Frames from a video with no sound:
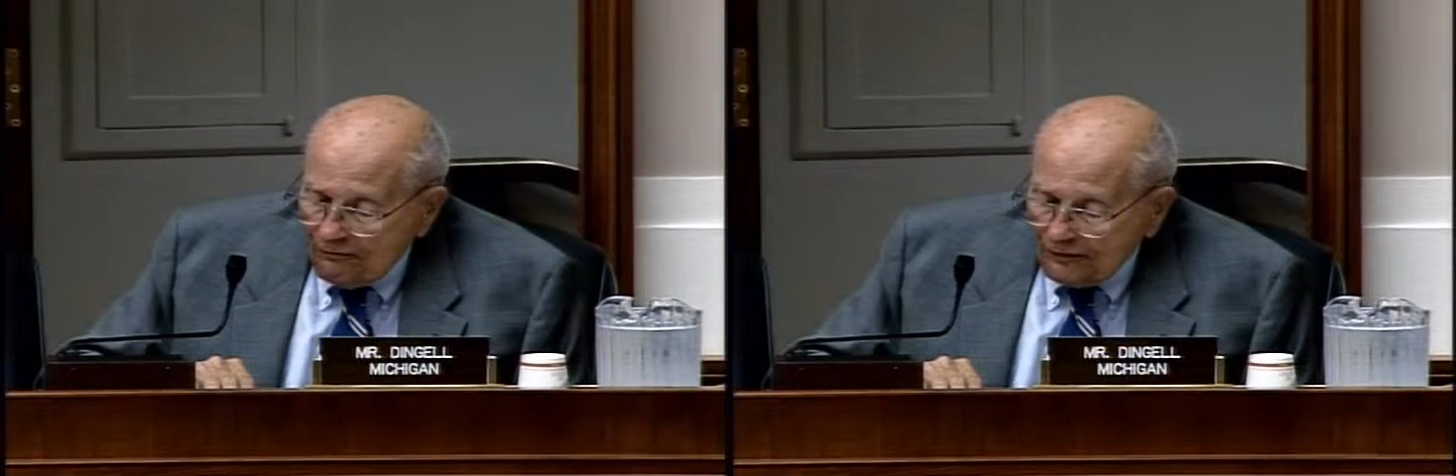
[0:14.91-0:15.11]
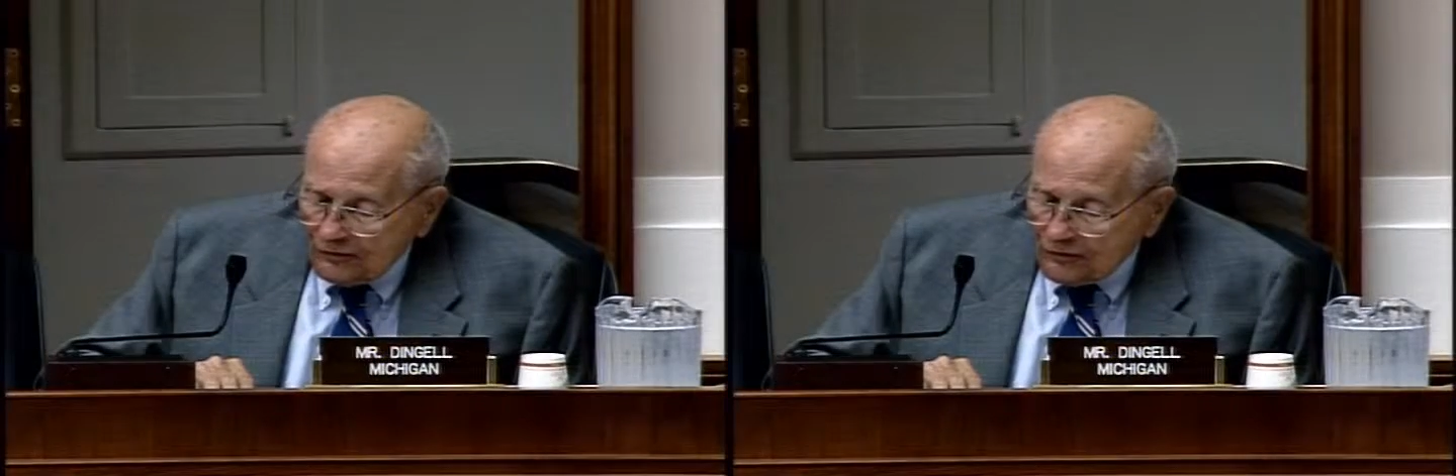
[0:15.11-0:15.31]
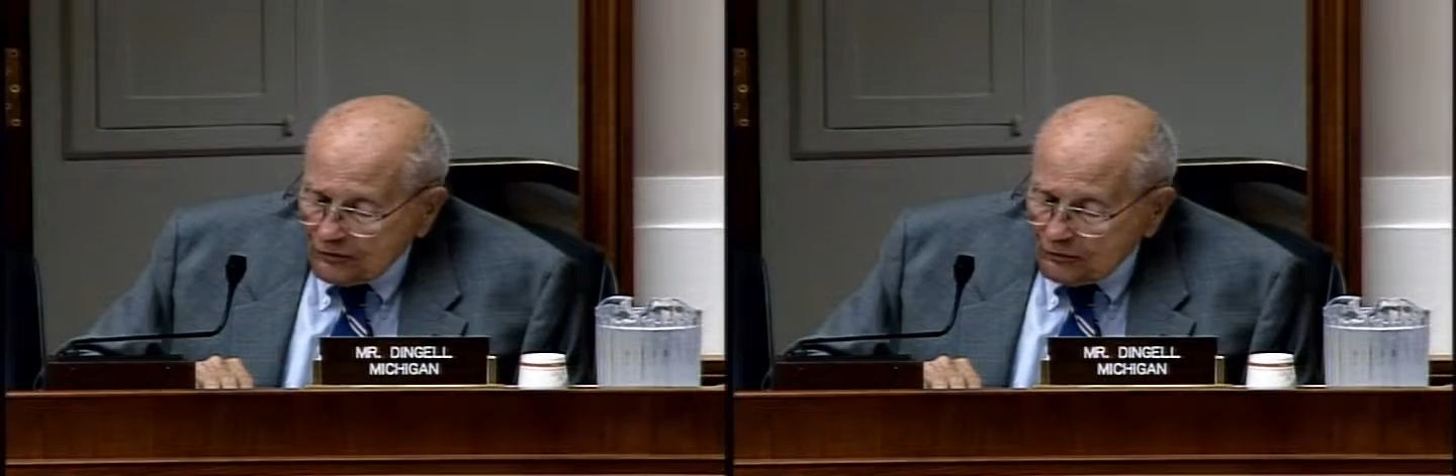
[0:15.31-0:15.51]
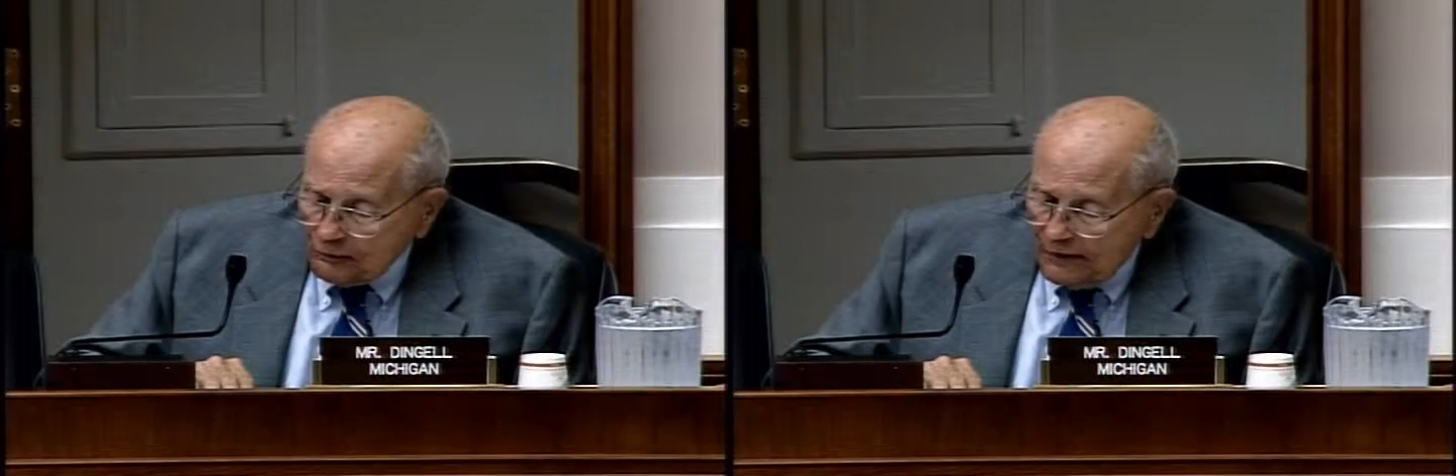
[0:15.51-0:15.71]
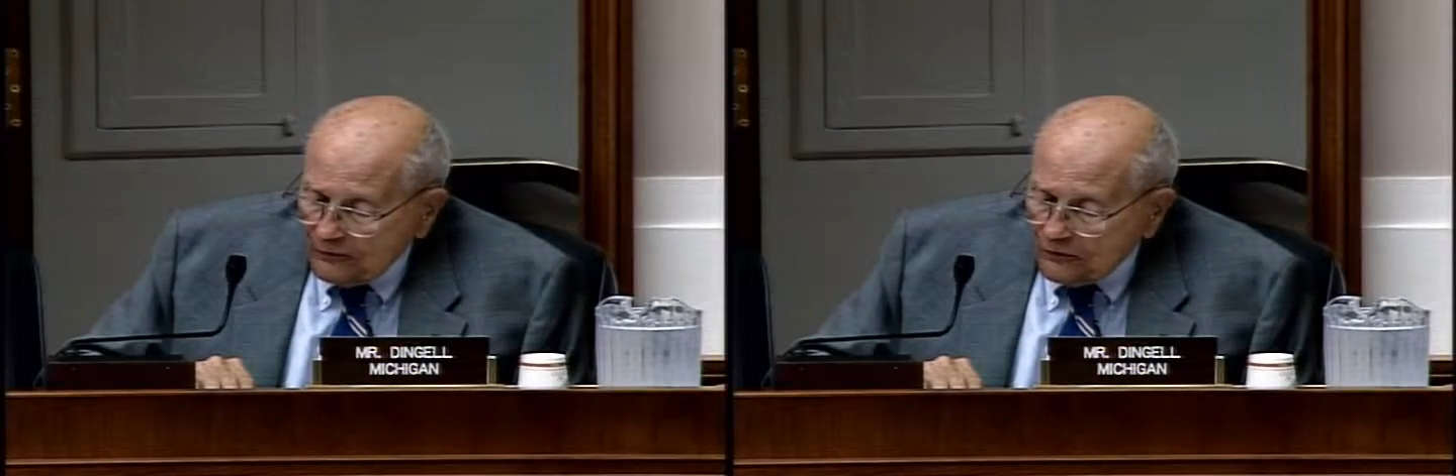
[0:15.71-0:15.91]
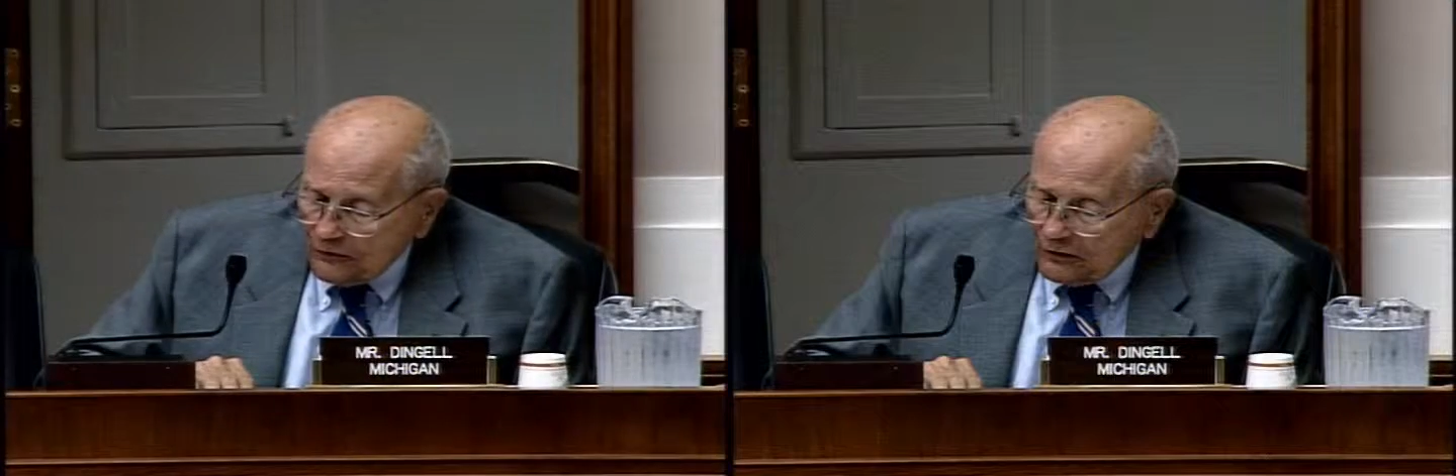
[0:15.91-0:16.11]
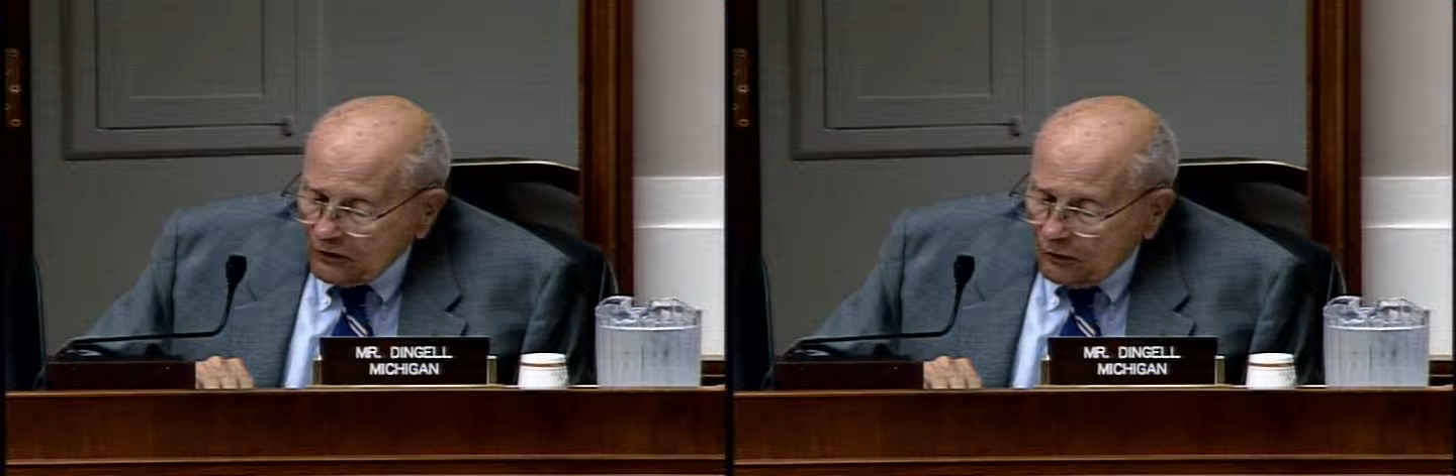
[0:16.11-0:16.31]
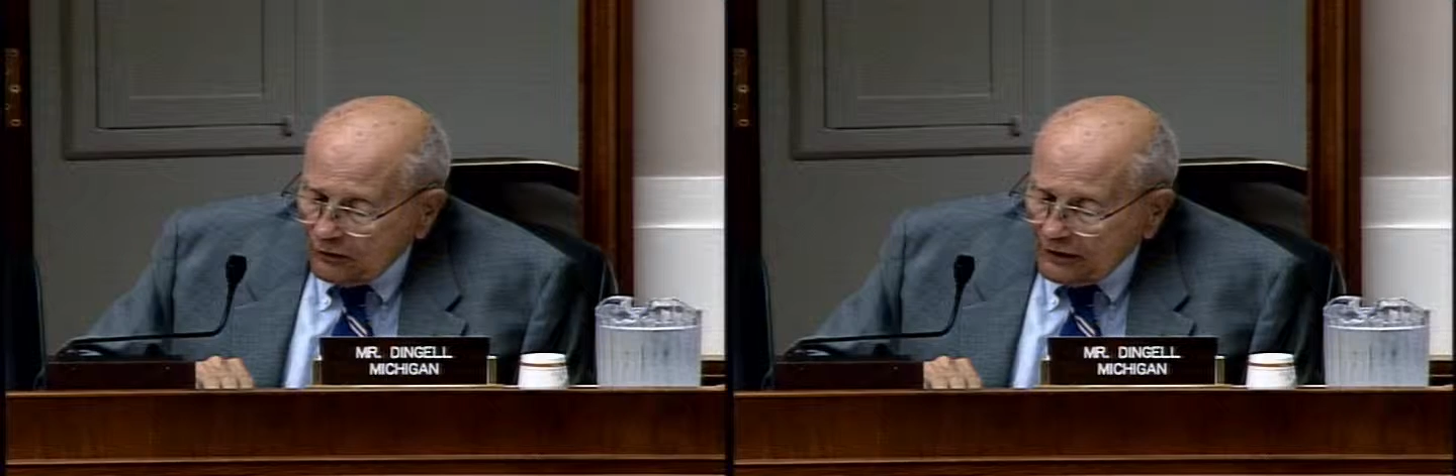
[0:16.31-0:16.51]
fixes rather than
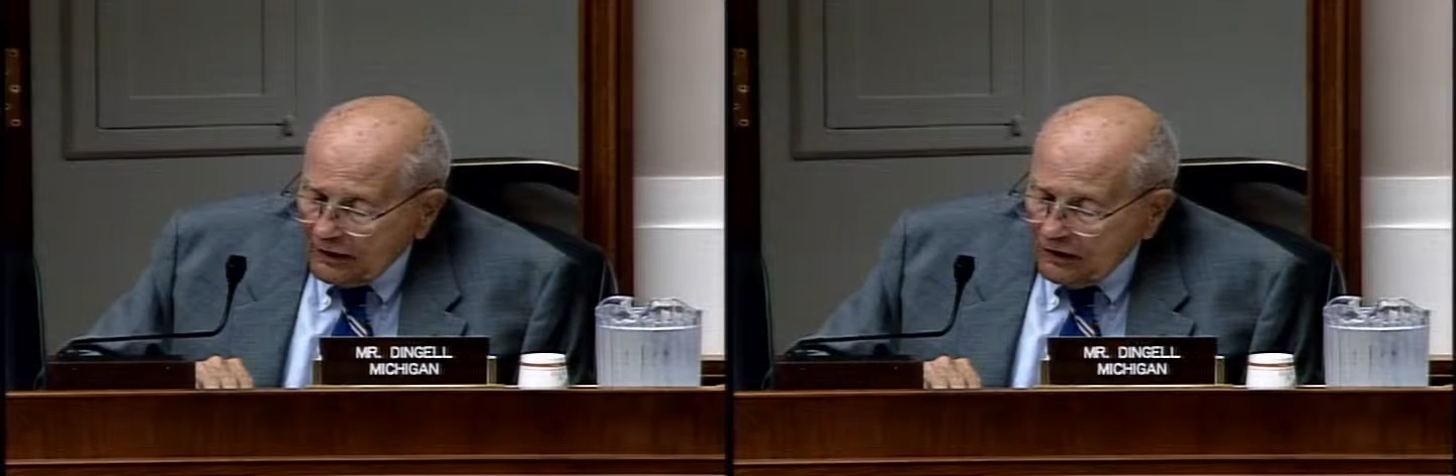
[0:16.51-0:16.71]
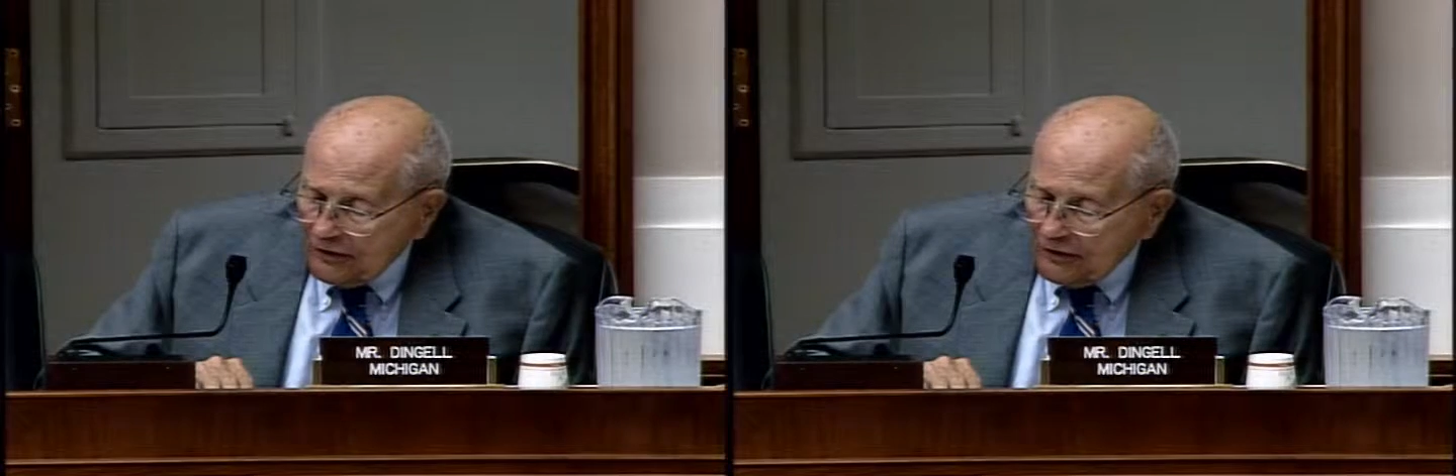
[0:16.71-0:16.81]
lowering our